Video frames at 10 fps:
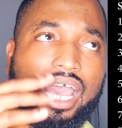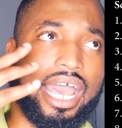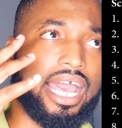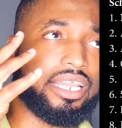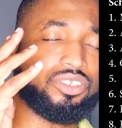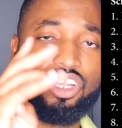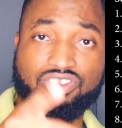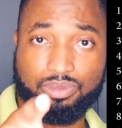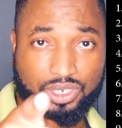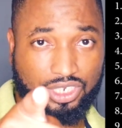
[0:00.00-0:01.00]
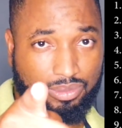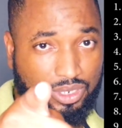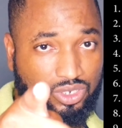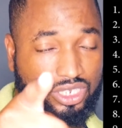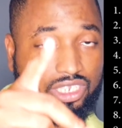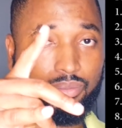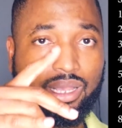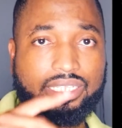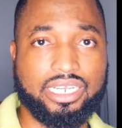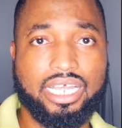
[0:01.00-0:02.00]
and transformation, matrix, come
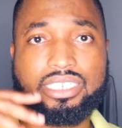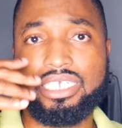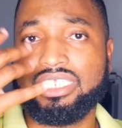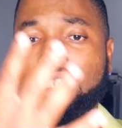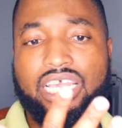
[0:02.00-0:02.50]
back to that.